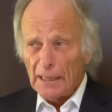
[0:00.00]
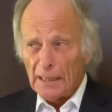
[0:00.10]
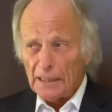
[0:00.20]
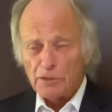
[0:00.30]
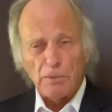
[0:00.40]

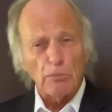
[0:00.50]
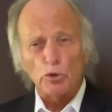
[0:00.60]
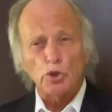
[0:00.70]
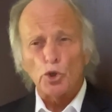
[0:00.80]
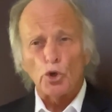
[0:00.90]
These people
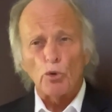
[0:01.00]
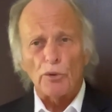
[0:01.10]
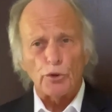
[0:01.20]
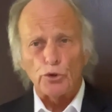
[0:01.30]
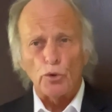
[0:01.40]
shouldn't do
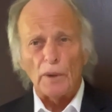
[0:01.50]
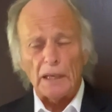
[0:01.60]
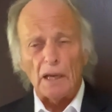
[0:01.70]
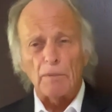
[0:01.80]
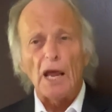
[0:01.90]
what they're
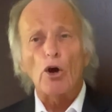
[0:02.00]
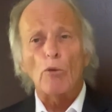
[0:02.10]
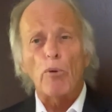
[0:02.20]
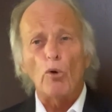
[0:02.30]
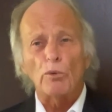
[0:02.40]
doing. I mean, Al
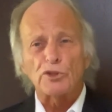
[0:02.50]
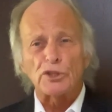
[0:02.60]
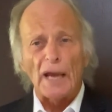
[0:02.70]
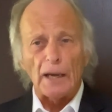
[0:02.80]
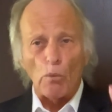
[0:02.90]
Capone was
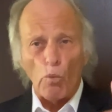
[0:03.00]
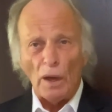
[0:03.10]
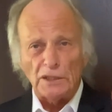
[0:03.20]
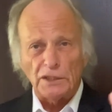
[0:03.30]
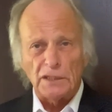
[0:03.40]
indicted
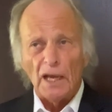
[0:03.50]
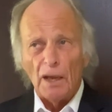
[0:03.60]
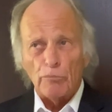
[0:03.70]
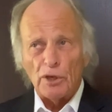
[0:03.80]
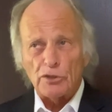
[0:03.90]
once.
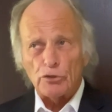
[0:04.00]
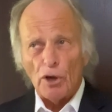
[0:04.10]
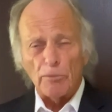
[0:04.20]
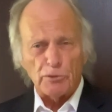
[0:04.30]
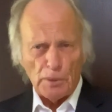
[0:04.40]
President
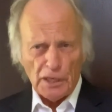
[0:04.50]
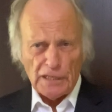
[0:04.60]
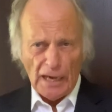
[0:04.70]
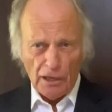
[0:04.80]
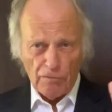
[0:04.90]
Trump has been
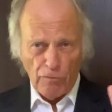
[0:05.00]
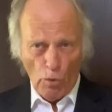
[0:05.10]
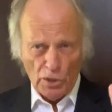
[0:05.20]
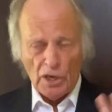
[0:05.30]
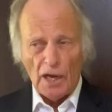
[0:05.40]
indicted
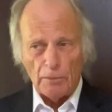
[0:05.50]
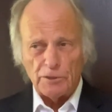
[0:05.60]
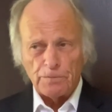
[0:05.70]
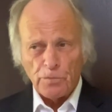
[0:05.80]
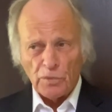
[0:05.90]
4
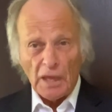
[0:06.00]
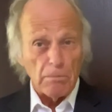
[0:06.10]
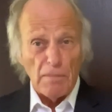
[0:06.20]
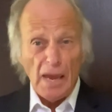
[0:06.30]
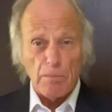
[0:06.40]
times. He
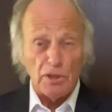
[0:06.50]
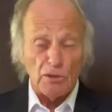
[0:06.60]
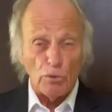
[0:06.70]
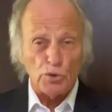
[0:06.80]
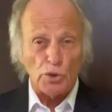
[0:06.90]
may be the
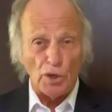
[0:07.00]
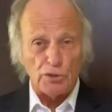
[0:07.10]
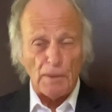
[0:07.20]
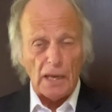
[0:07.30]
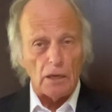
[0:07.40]
most
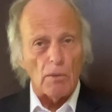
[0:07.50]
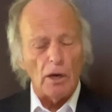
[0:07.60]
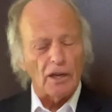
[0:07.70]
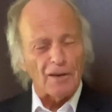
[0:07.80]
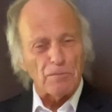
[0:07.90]
honest man in
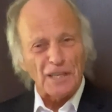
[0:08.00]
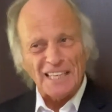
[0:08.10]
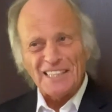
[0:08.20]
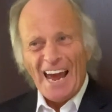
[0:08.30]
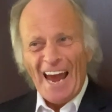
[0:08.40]
America
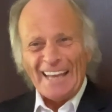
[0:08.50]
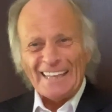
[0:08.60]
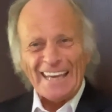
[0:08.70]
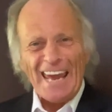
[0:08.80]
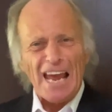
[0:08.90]
because
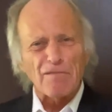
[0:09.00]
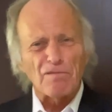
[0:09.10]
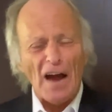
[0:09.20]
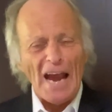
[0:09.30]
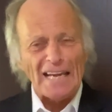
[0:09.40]
they can't
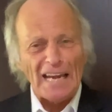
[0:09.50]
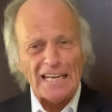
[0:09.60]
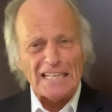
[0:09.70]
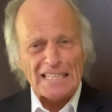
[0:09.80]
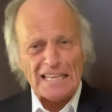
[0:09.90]
find
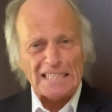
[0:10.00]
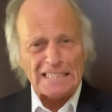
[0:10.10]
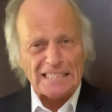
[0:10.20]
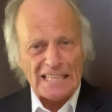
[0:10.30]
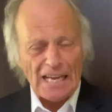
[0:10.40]
anything to
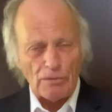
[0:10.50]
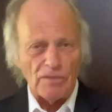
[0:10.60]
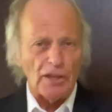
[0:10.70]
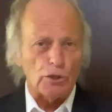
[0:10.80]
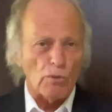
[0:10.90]
stick.
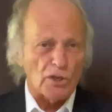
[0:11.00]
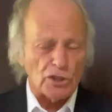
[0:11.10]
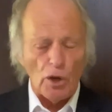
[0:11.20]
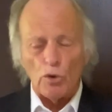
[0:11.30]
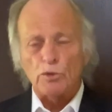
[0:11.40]
We had the
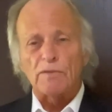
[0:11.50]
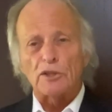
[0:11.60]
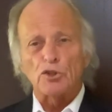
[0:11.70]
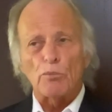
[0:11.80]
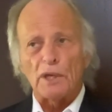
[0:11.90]
Russian hoax, we've
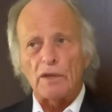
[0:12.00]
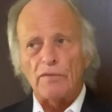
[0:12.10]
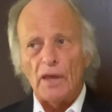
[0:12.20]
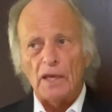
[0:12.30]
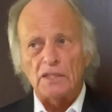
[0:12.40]
had so many
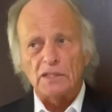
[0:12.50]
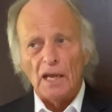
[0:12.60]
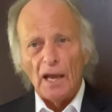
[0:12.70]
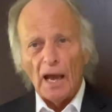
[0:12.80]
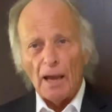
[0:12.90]
things.
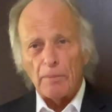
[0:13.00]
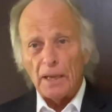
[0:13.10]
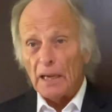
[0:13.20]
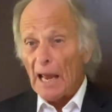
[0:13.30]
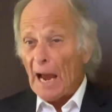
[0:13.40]
I
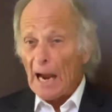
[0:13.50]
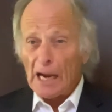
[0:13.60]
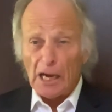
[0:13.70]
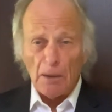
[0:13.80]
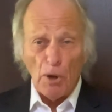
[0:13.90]
mean,
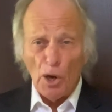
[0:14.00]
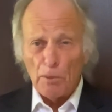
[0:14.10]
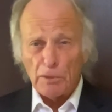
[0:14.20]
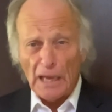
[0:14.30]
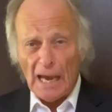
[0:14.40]
come
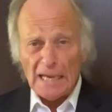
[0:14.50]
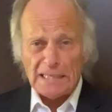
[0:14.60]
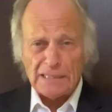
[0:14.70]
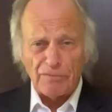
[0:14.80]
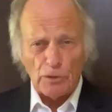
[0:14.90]
on,
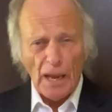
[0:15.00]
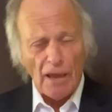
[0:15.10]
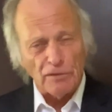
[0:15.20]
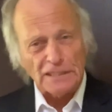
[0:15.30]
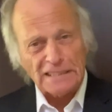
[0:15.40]
guys, for
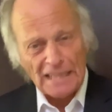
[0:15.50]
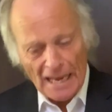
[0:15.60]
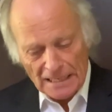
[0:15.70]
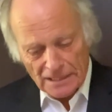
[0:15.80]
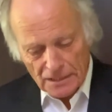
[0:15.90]
heaven's
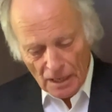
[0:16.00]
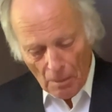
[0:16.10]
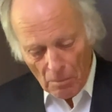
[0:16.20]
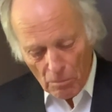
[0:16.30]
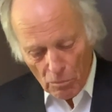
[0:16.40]
sakes,
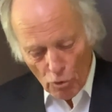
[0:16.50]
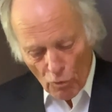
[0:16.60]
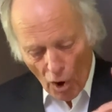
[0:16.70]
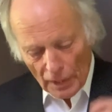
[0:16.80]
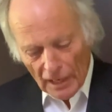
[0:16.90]
move
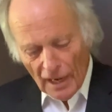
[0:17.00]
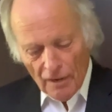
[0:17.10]
on.